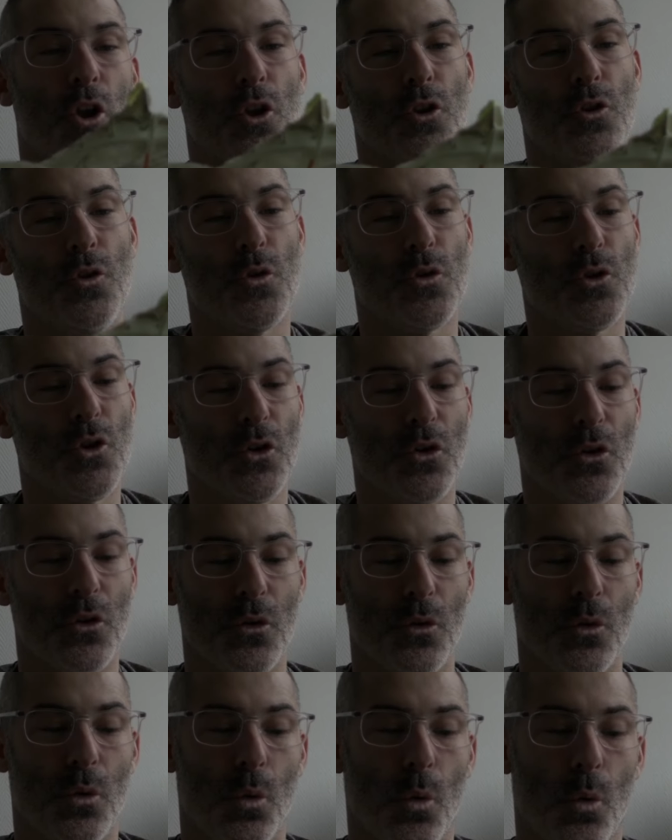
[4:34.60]
you
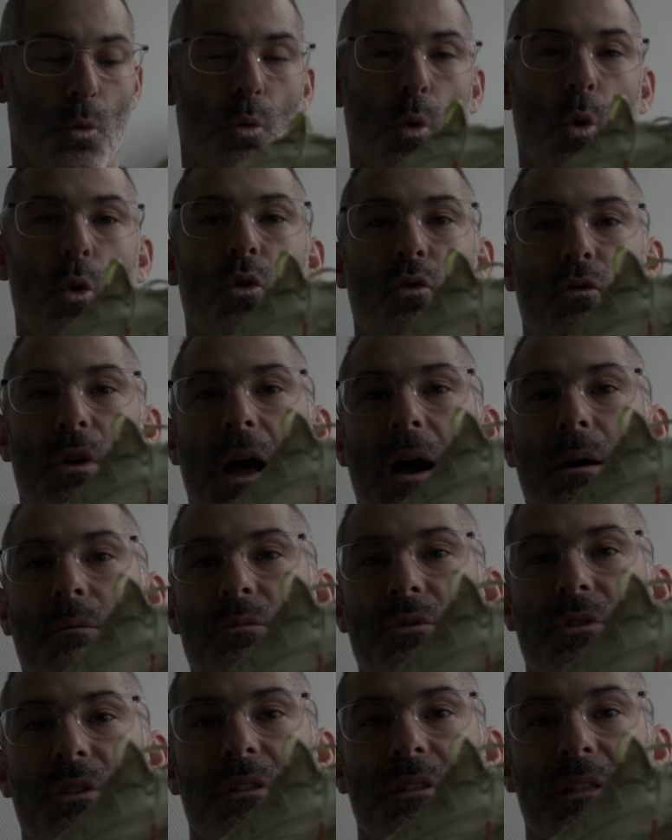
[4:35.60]
couldn't walk
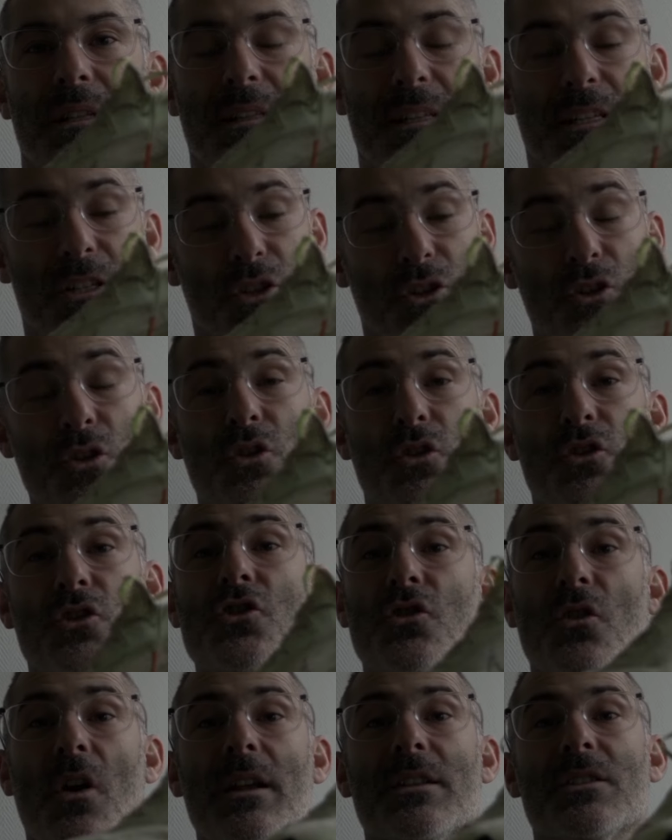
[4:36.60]
around in these. You could
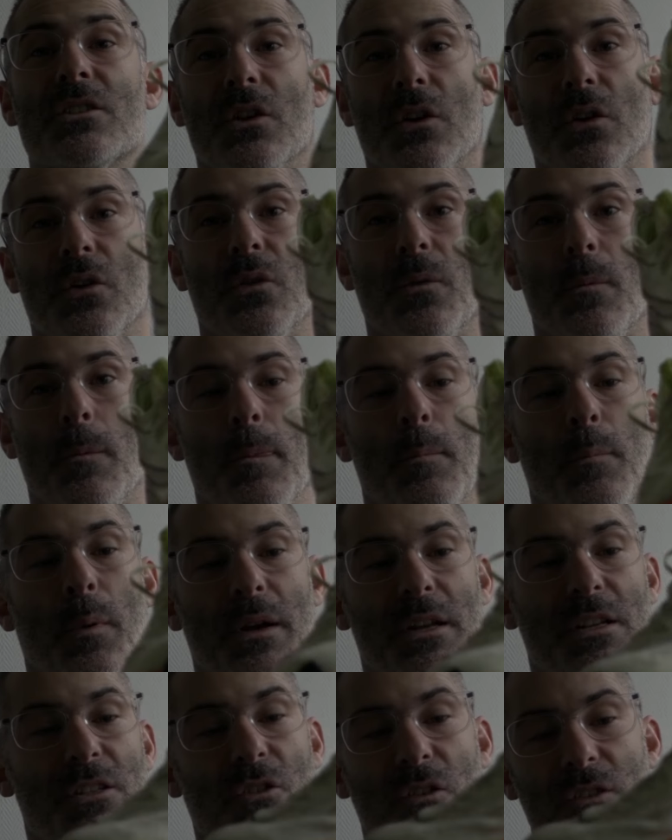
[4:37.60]
try to,
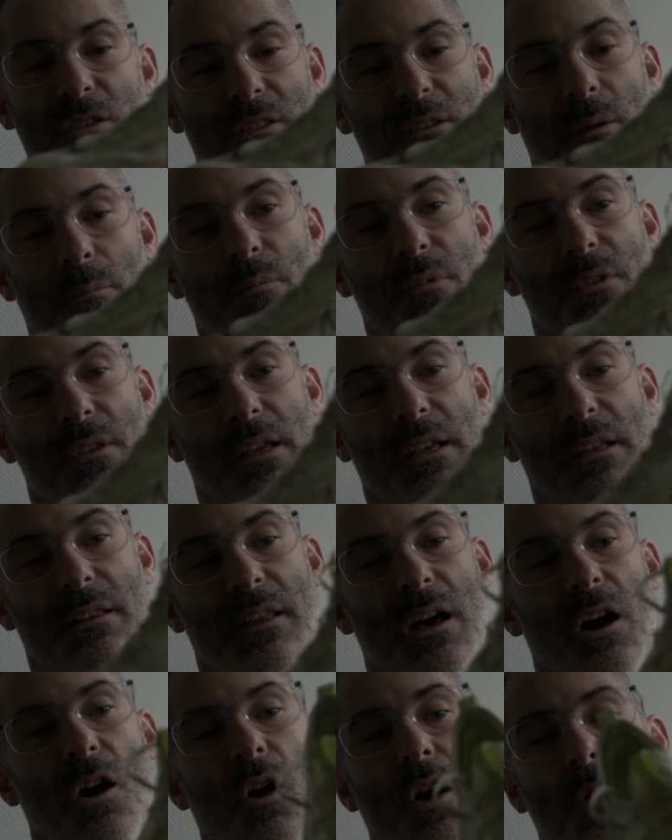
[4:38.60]
but it's not something
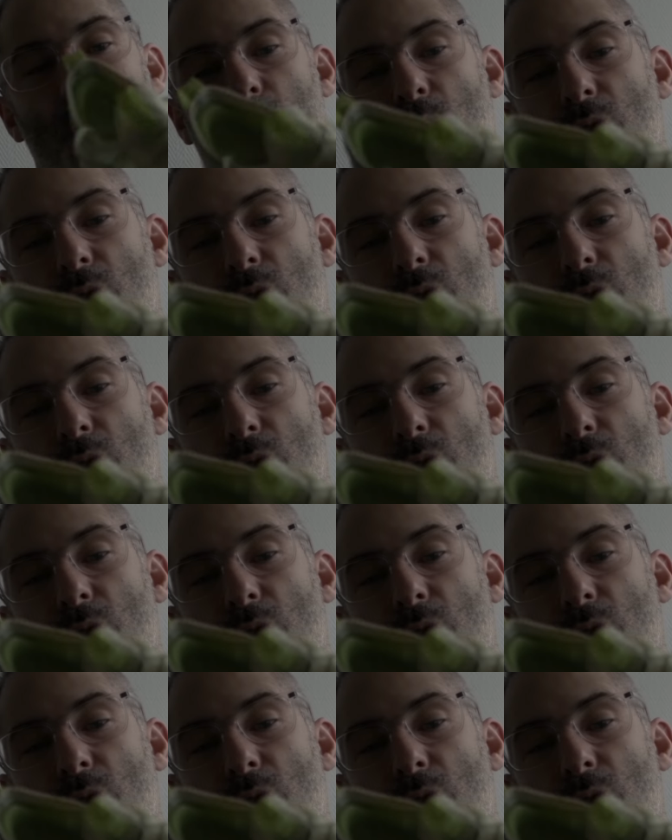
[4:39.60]
that I